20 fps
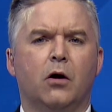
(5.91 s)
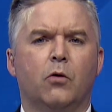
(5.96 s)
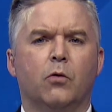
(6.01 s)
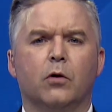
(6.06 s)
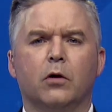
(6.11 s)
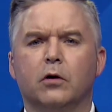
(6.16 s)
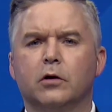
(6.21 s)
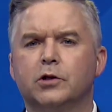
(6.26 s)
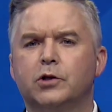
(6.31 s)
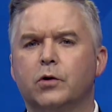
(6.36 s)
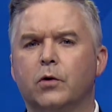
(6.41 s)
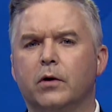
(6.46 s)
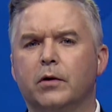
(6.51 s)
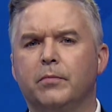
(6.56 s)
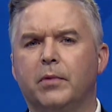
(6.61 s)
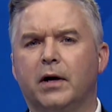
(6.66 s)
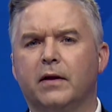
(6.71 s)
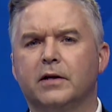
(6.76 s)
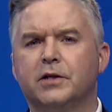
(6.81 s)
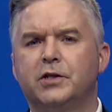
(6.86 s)
We're
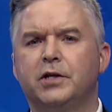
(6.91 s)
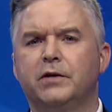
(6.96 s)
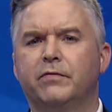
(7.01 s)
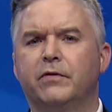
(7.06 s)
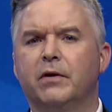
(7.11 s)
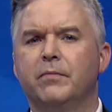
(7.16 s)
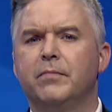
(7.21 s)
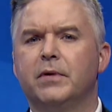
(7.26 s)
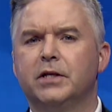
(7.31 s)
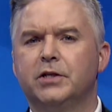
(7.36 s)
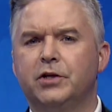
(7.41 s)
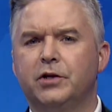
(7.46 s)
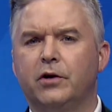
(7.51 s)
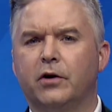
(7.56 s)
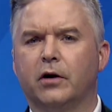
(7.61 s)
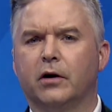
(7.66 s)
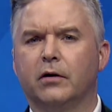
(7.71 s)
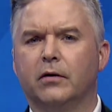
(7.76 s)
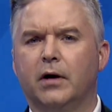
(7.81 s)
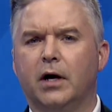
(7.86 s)
joined by the Chief
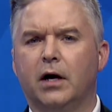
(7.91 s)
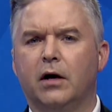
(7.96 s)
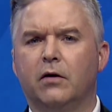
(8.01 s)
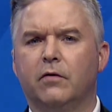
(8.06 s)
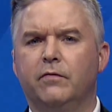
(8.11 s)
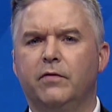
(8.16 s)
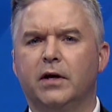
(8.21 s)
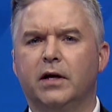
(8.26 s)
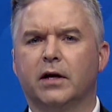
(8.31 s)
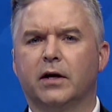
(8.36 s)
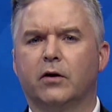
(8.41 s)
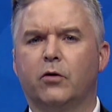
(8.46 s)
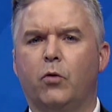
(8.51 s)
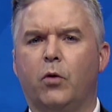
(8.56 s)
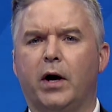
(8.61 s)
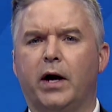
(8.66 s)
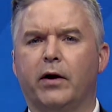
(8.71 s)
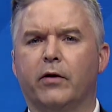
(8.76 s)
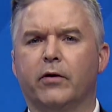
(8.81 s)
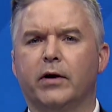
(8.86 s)
Commissioner of the
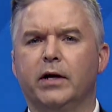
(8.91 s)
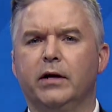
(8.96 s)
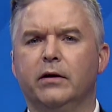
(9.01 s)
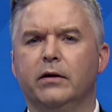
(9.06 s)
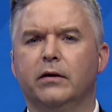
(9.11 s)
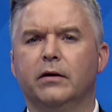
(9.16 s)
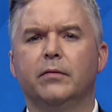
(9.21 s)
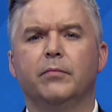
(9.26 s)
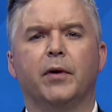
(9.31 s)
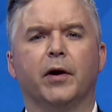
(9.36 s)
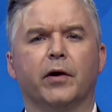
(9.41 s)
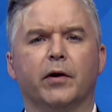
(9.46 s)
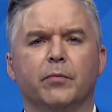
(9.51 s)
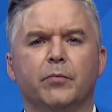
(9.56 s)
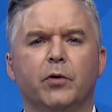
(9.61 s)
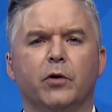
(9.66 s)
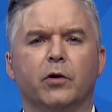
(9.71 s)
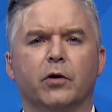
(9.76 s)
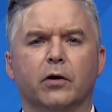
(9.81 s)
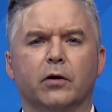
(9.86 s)
Inquiry, Marion
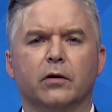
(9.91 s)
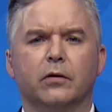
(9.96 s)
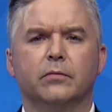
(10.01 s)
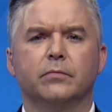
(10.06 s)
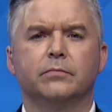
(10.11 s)
Buller.